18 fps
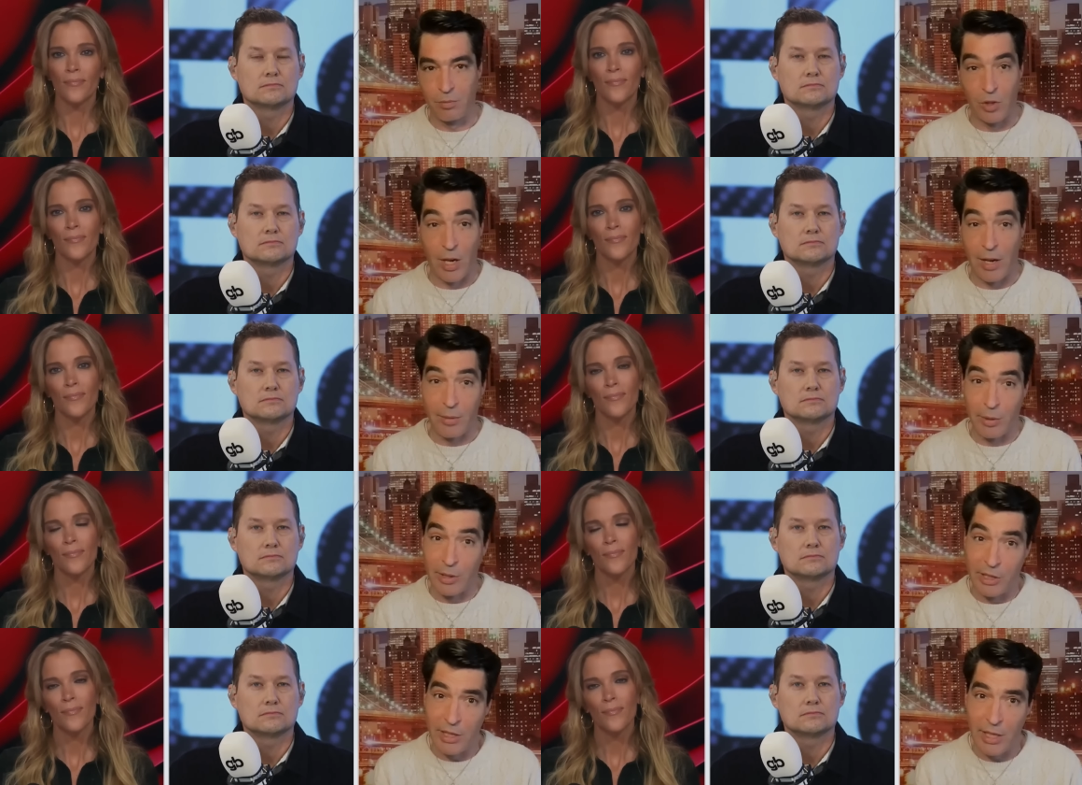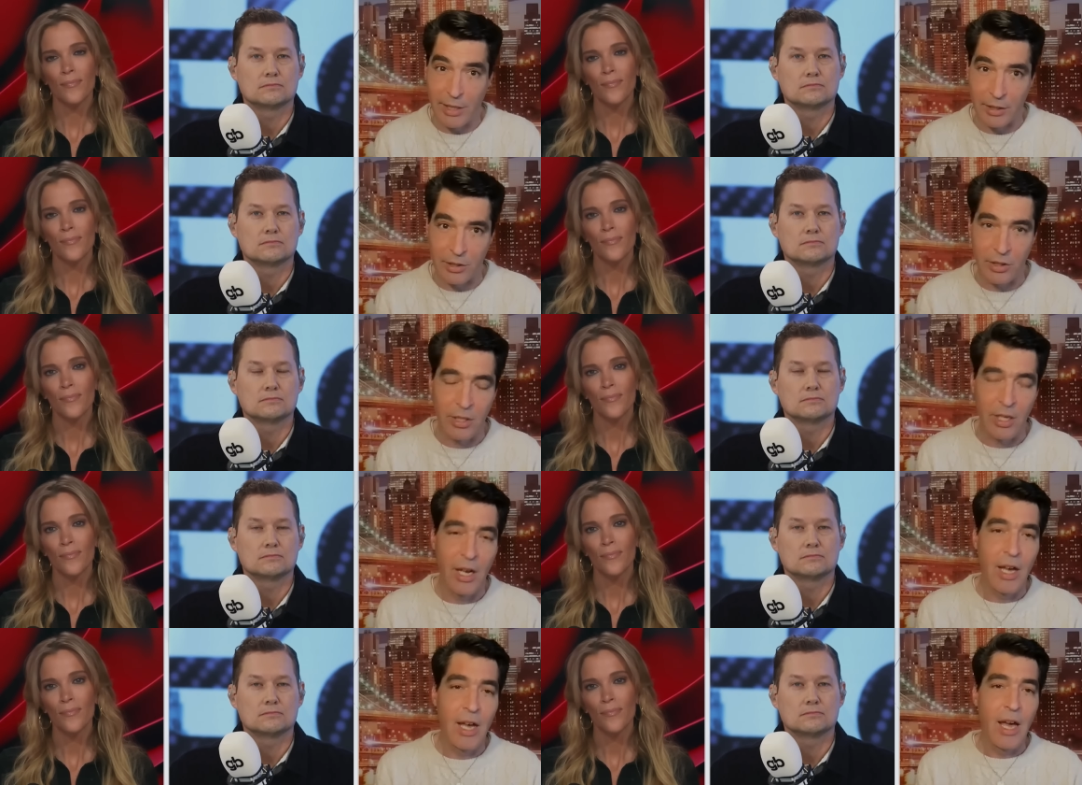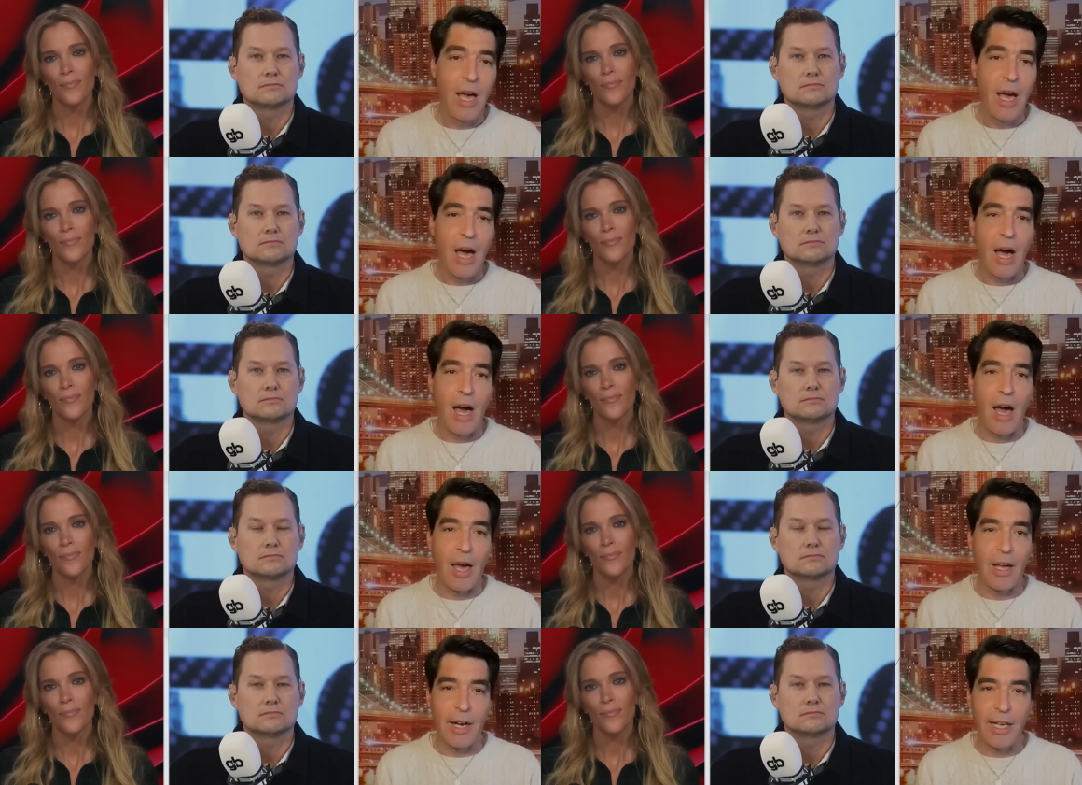Speaker 1: January 6th.
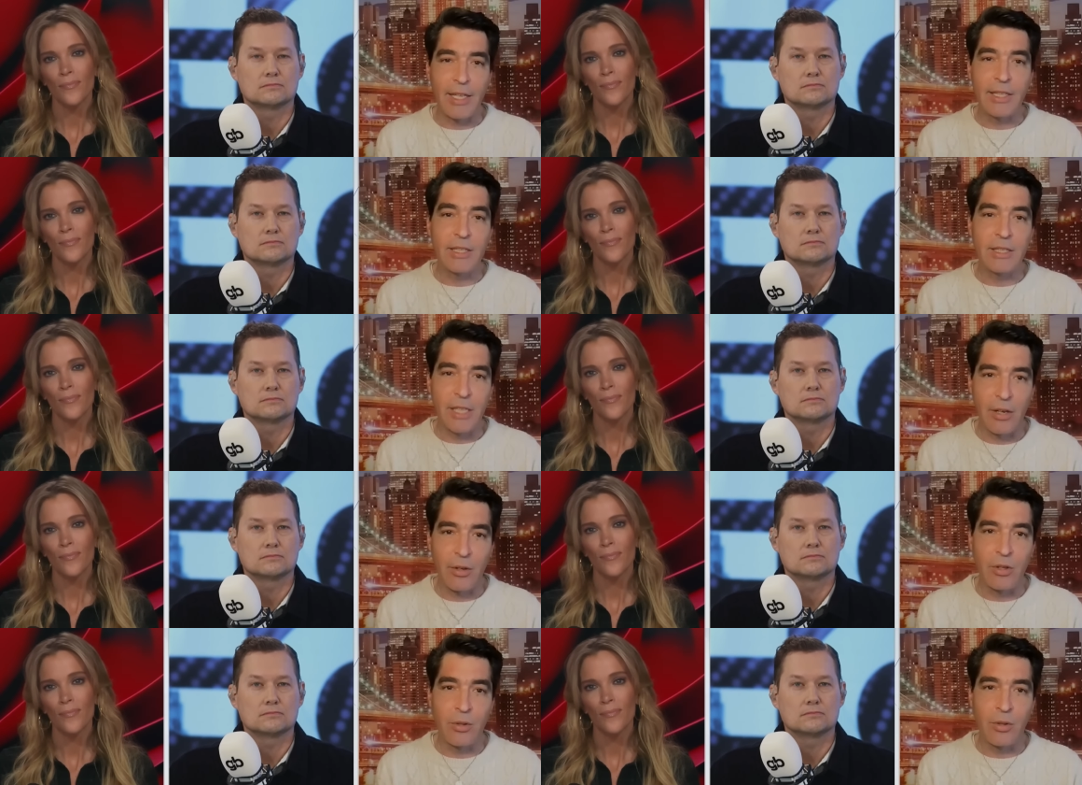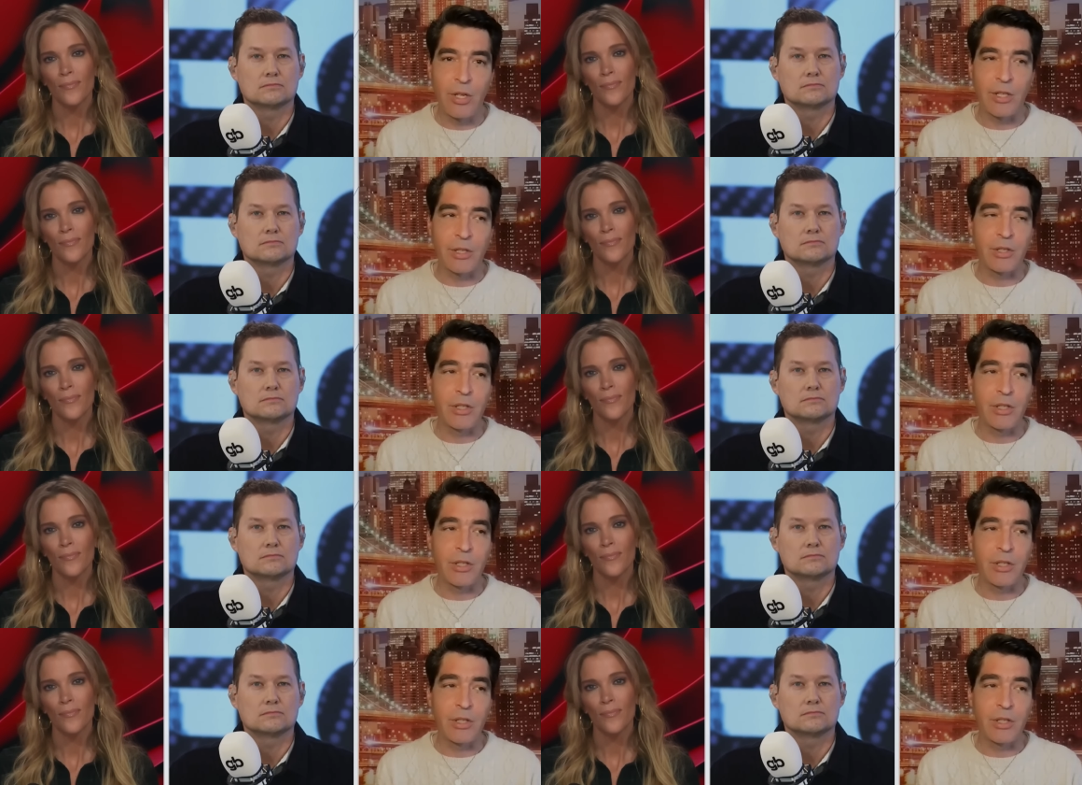And I can tell you this.